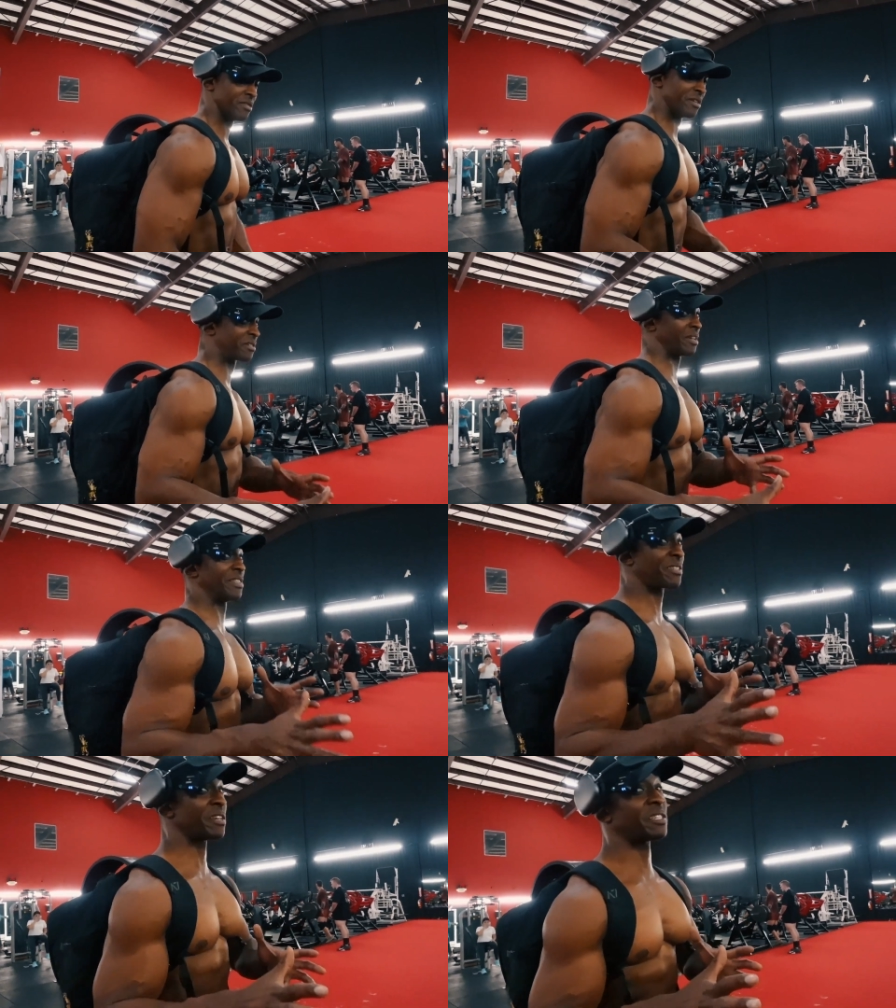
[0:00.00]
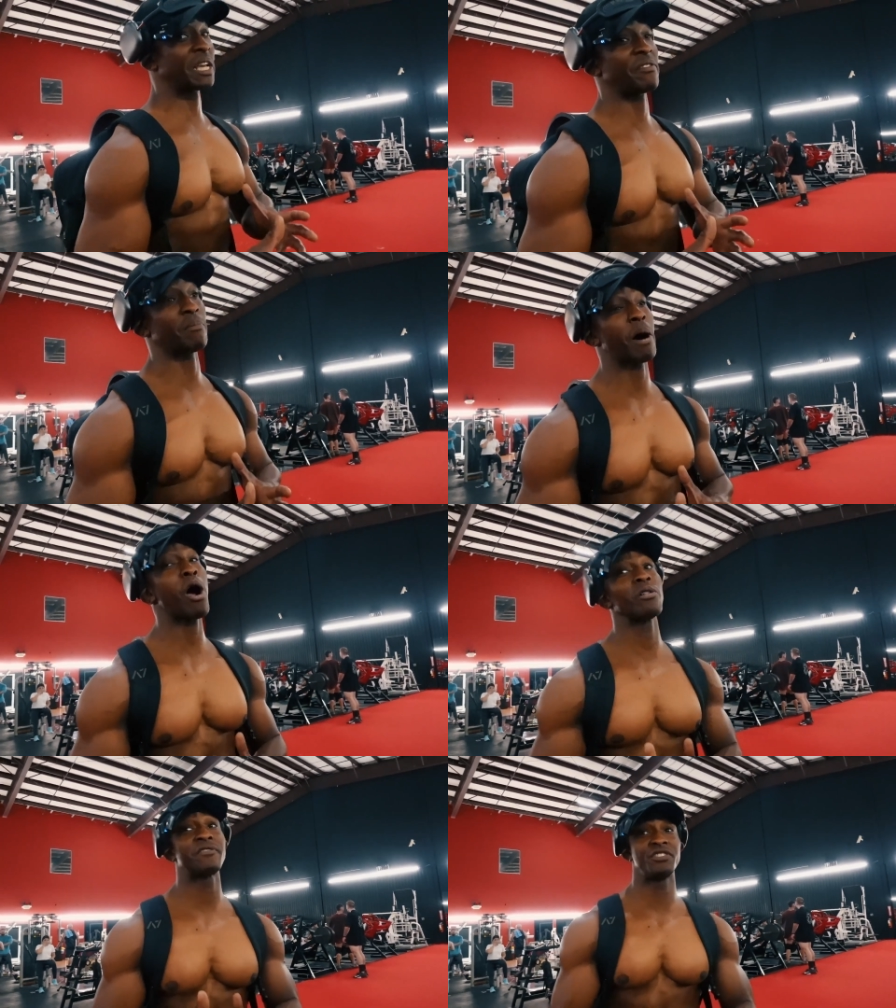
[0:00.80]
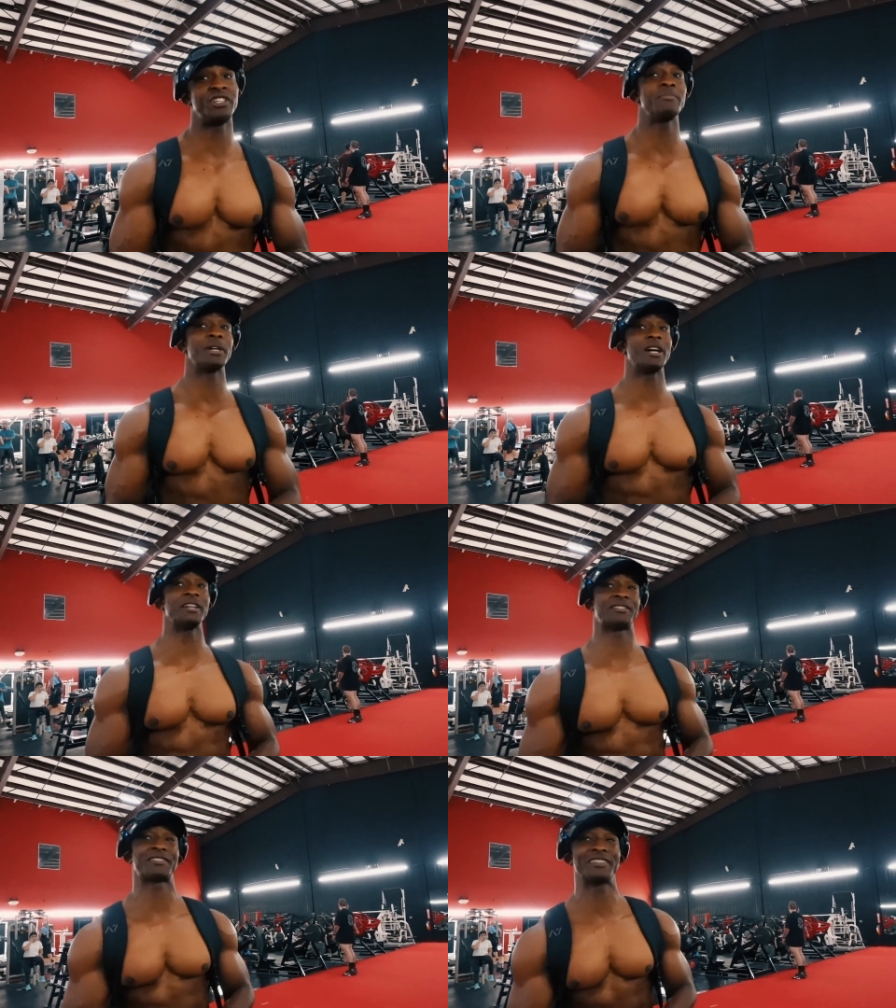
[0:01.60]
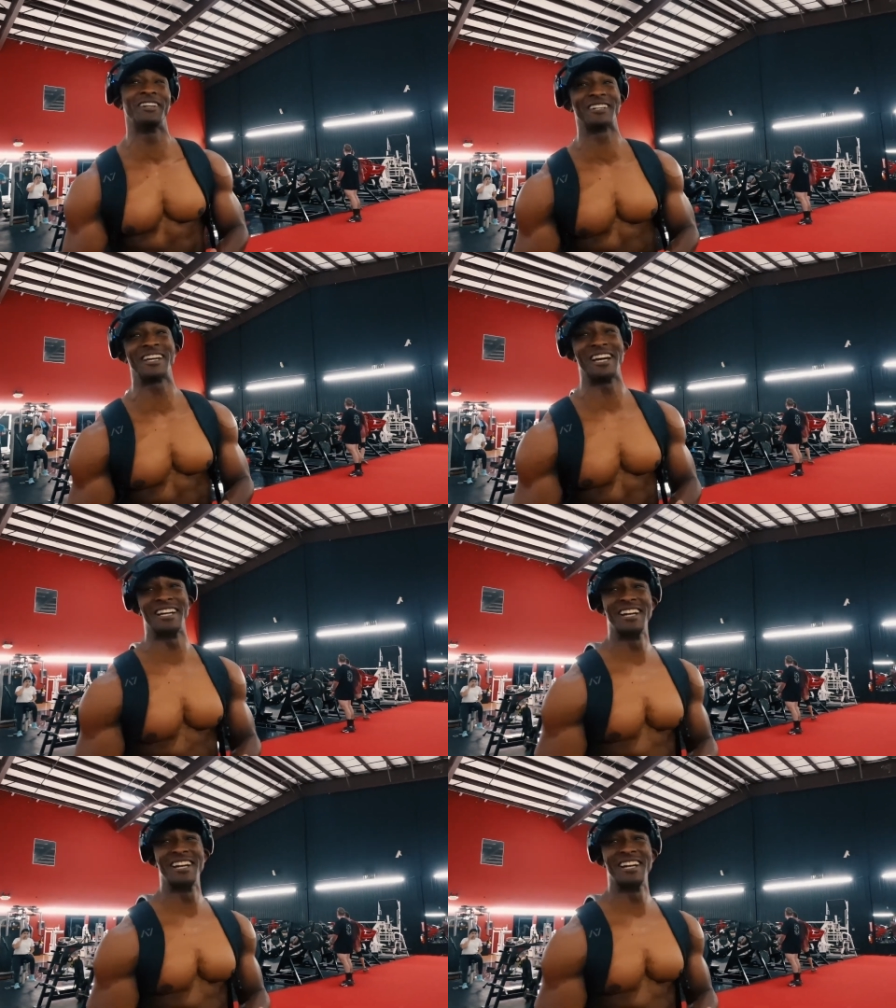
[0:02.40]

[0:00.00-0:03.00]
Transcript: This isn't even a powerlifting gym, guys. Okay.